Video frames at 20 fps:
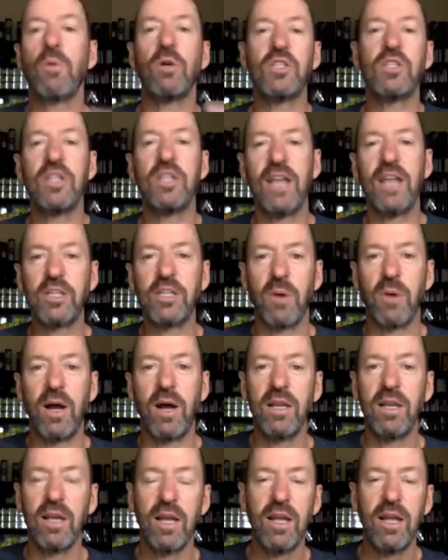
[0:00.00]
the next one.
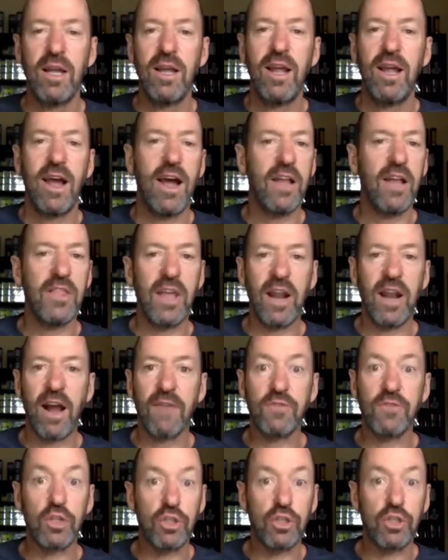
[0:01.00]
And then after
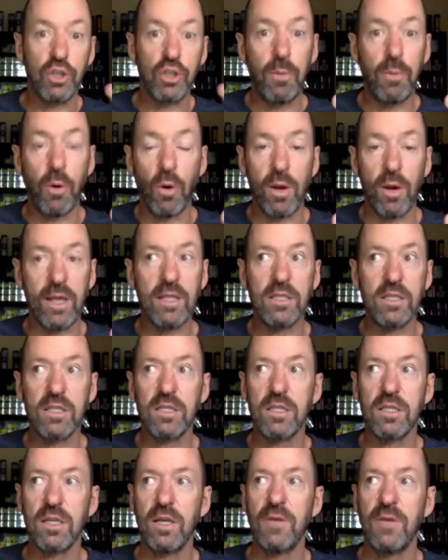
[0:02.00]
two points,
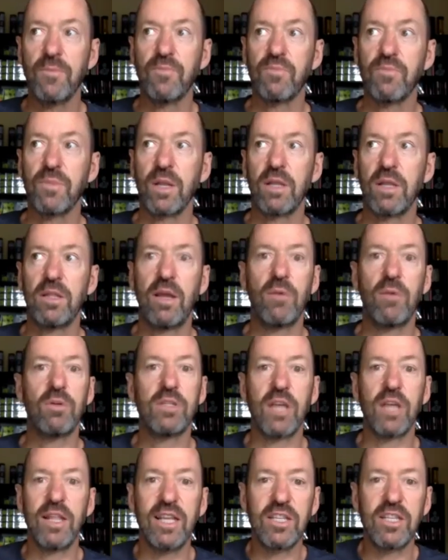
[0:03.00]
there was, I
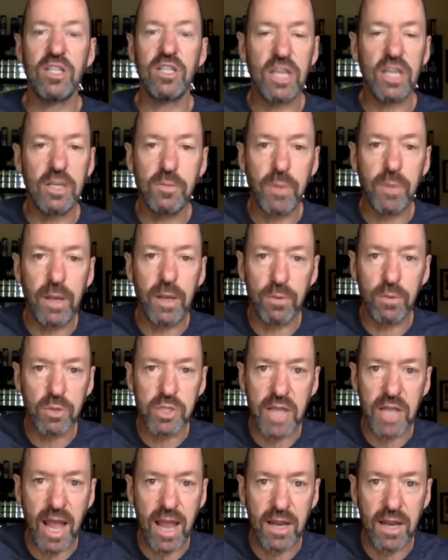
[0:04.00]
think, six people
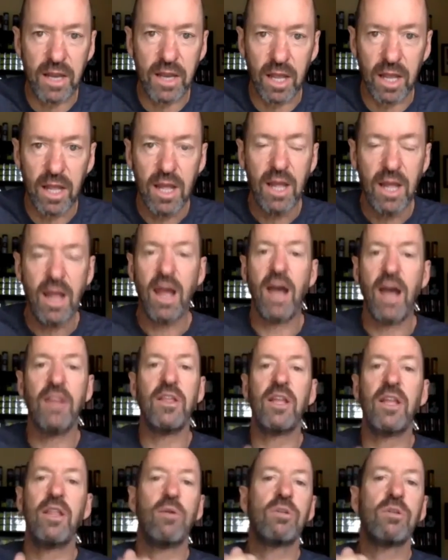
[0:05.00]
standing. And then
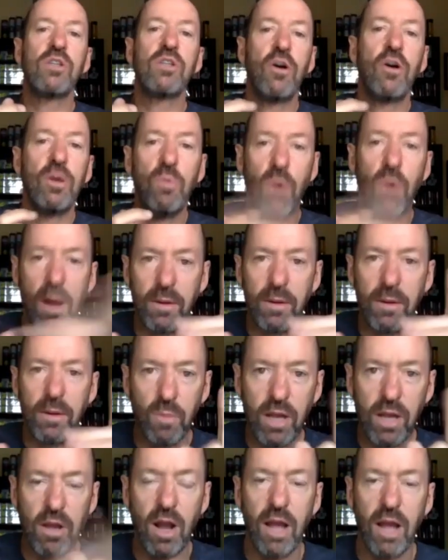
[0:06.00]
there was only one, one
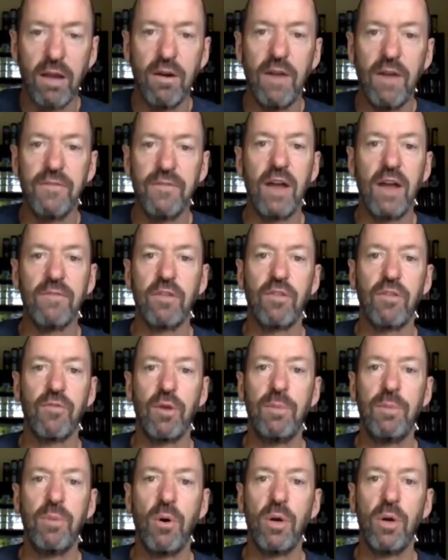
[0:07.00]
guy left after three
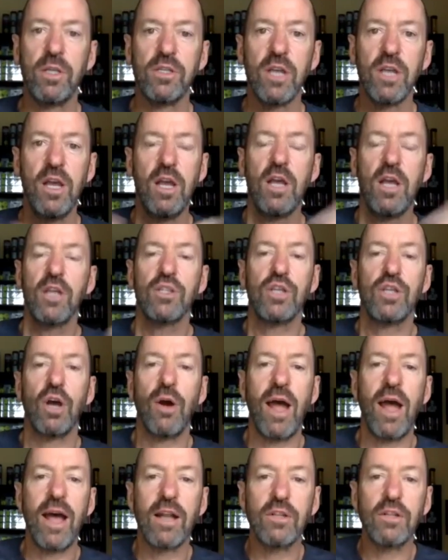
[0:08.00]
points. So
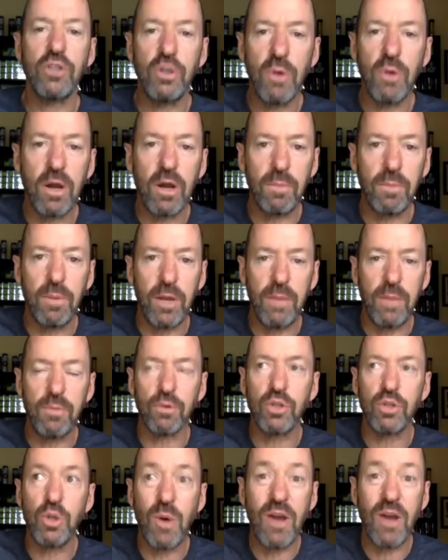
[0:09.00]
out of 200 people,
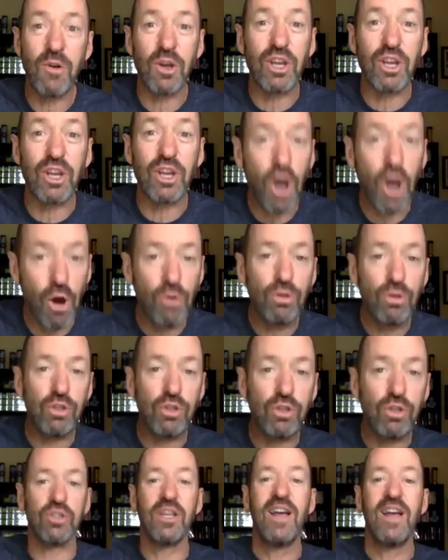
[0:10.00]
200
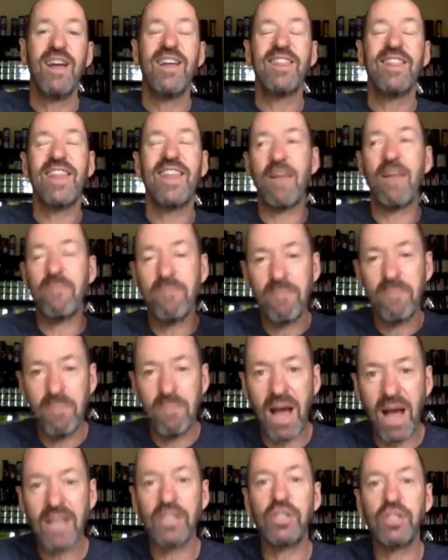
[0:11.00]
coaches that
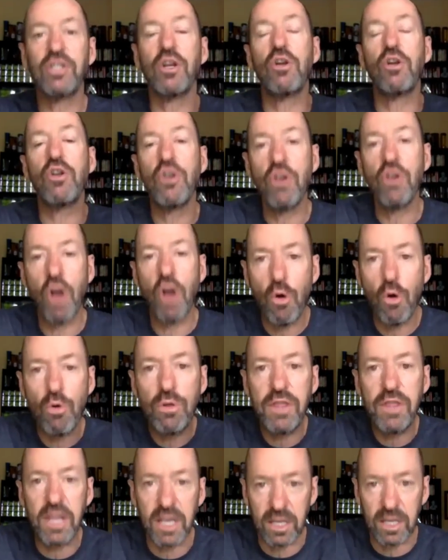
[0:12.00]
must know
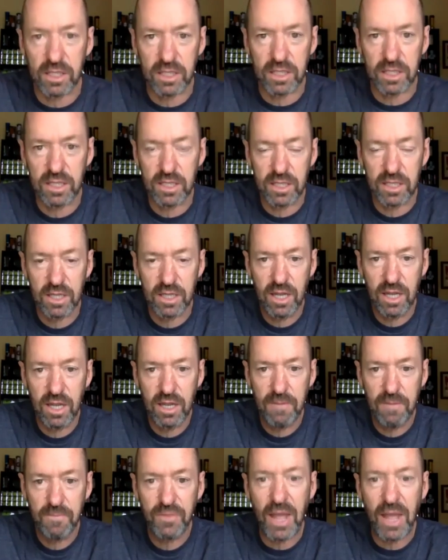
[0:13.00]
this.
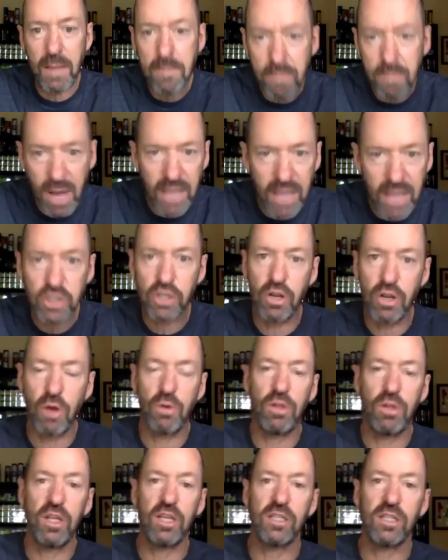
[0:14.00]
They must know
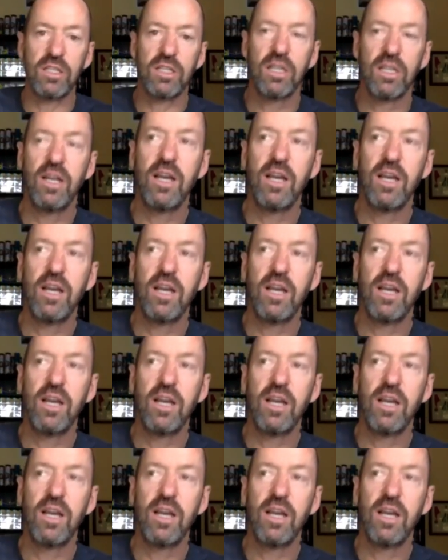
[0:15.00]
this.